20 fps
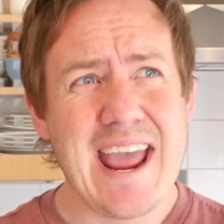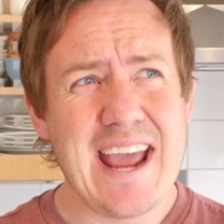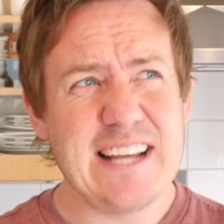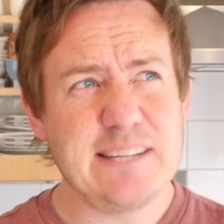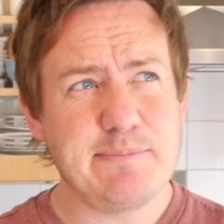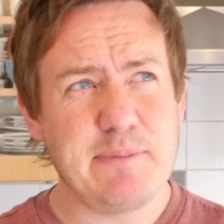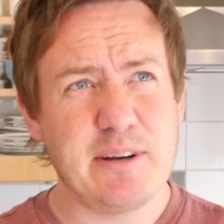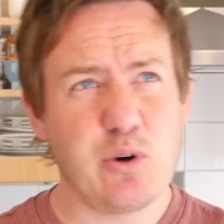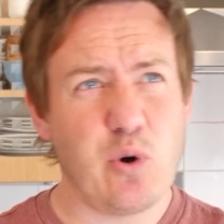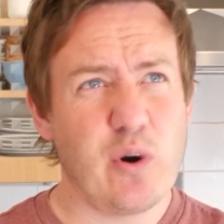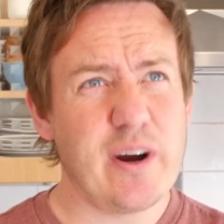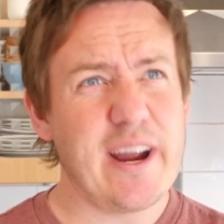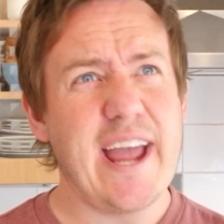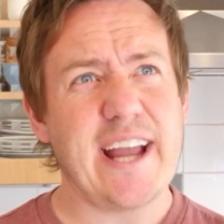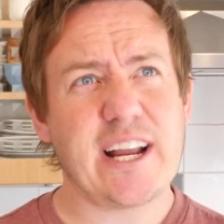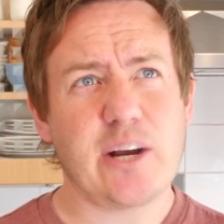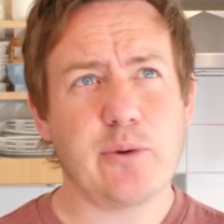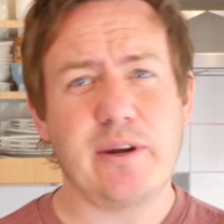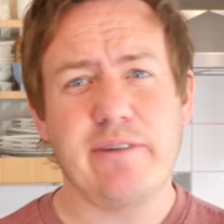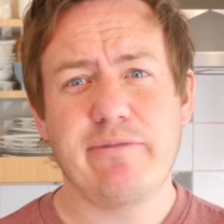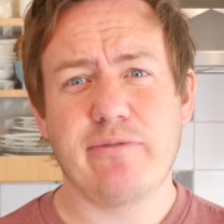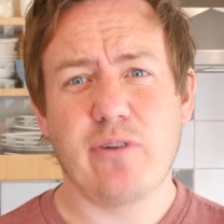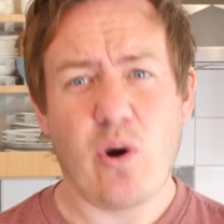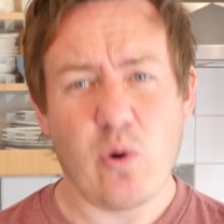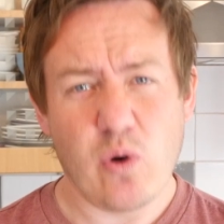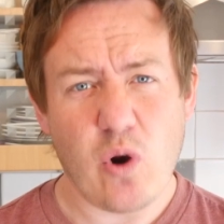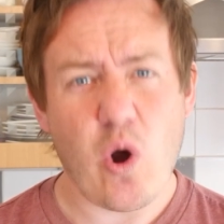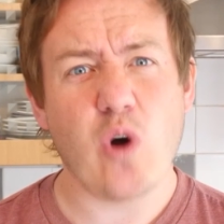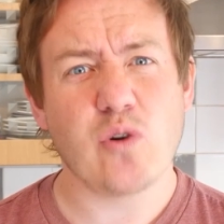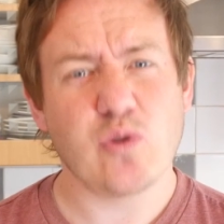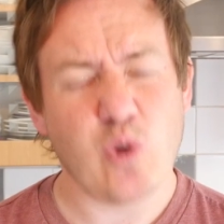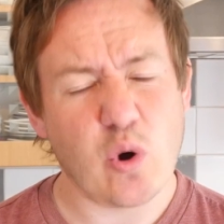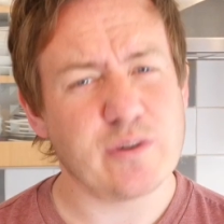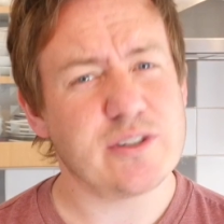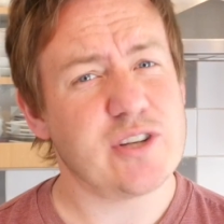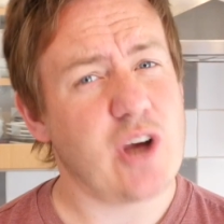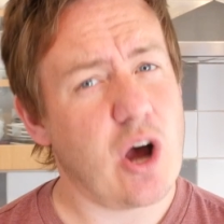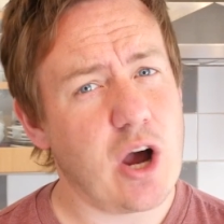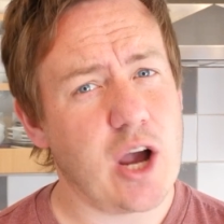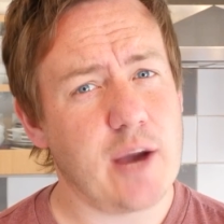It's been quite echoey for a long, long
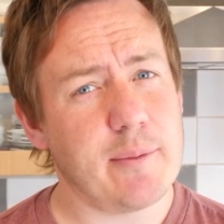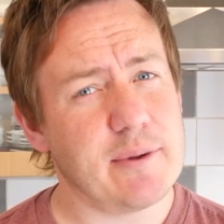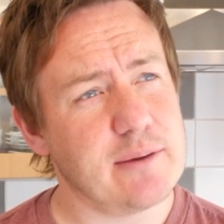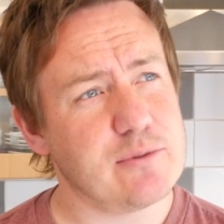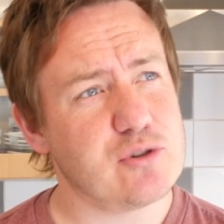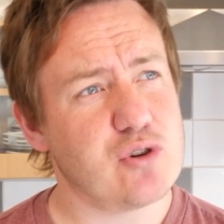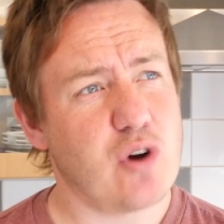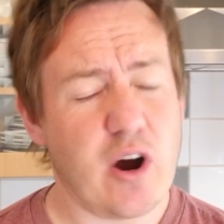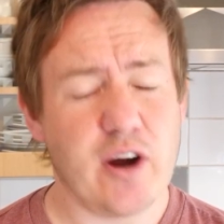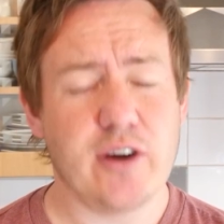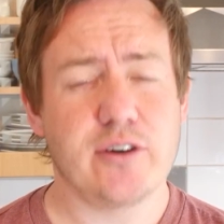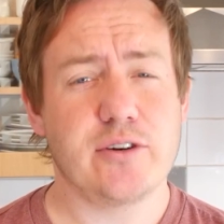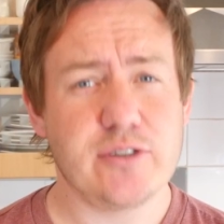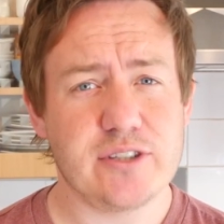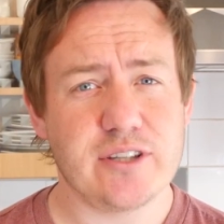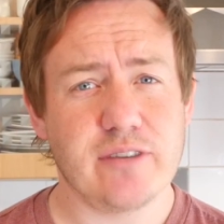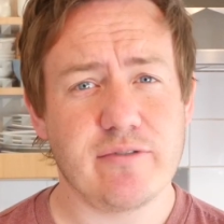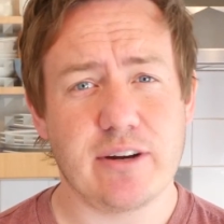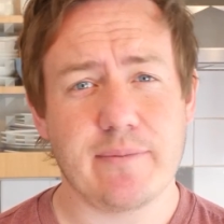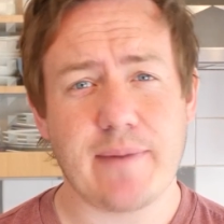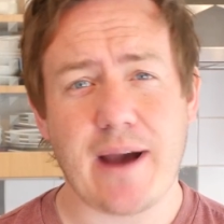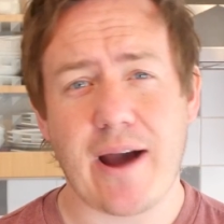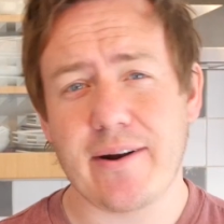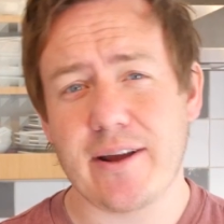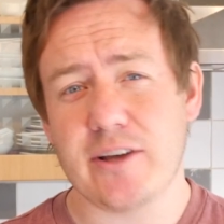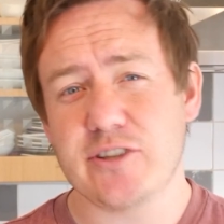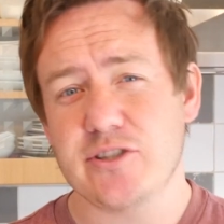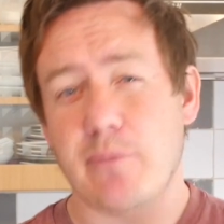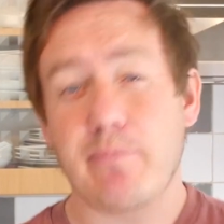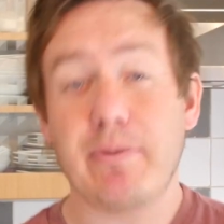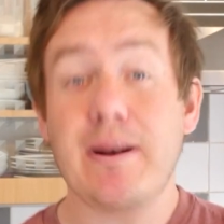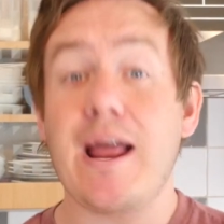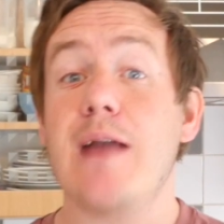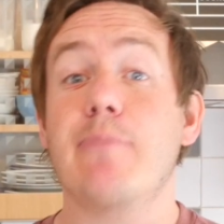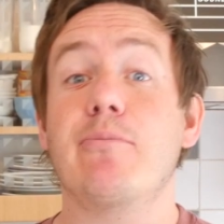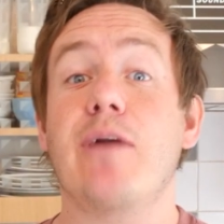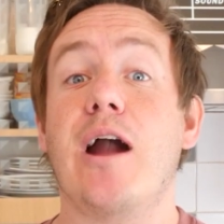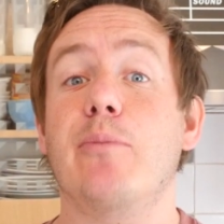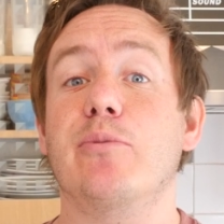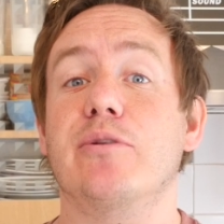time and I'm trying to do something about it. So
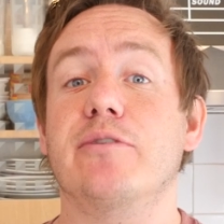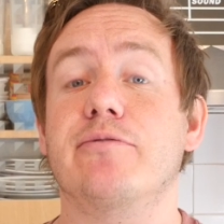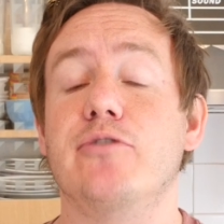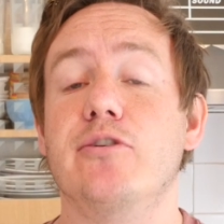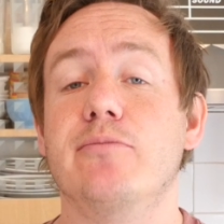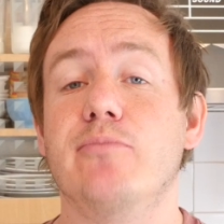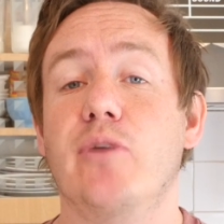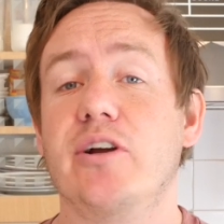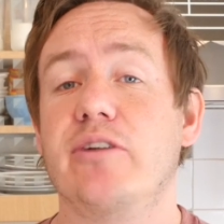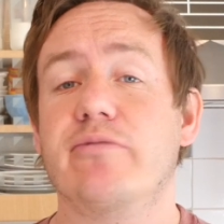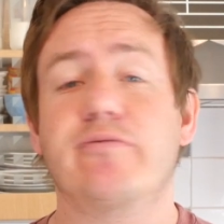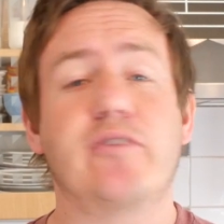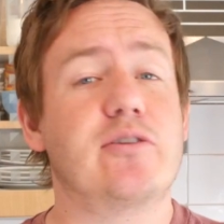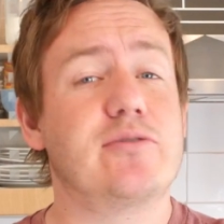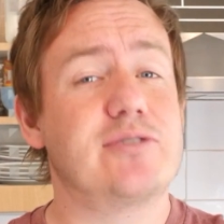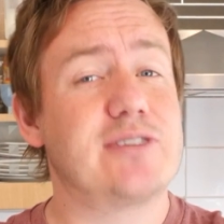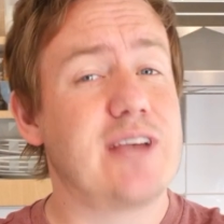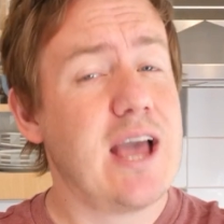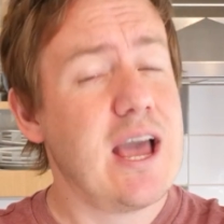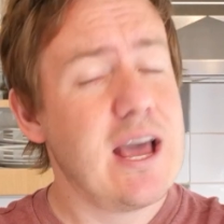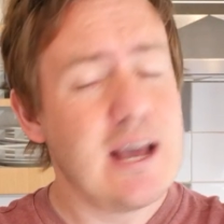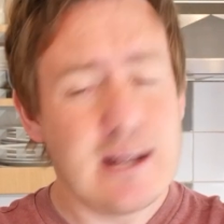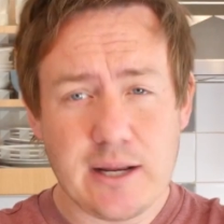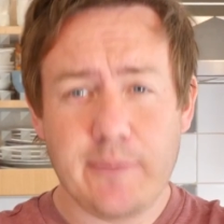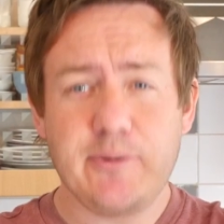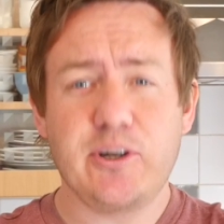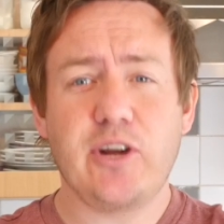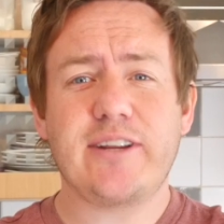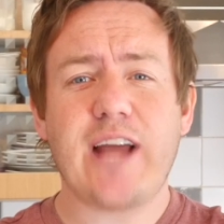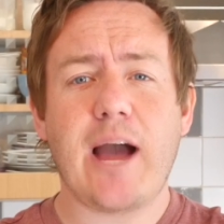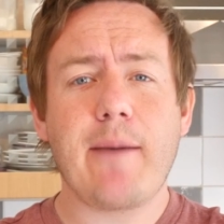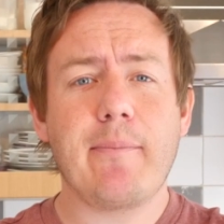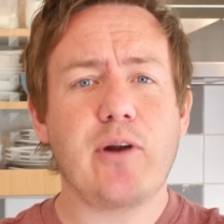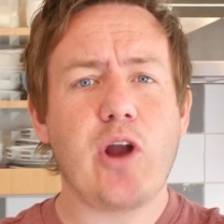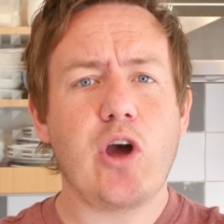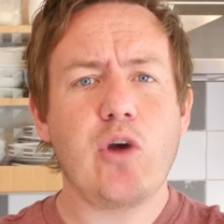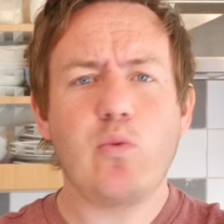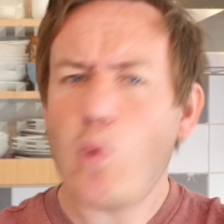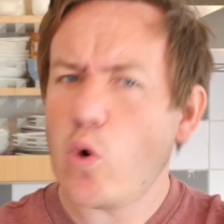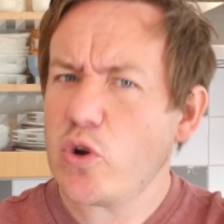playing around with a few microphones, let me know down
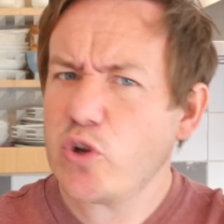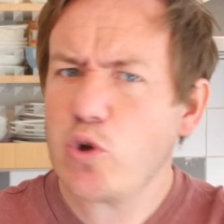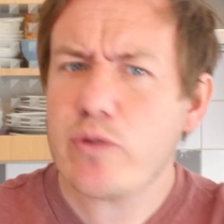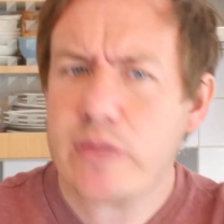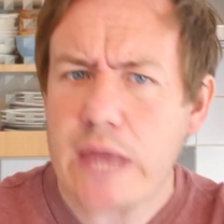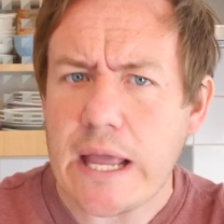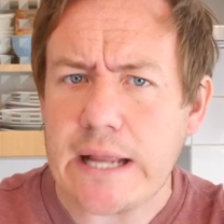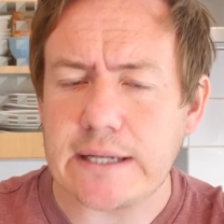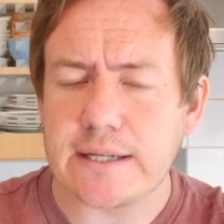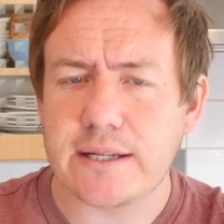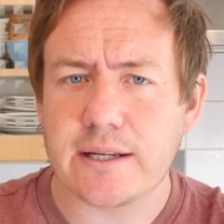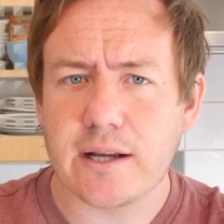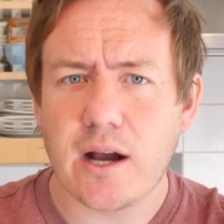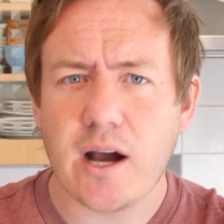below what you think.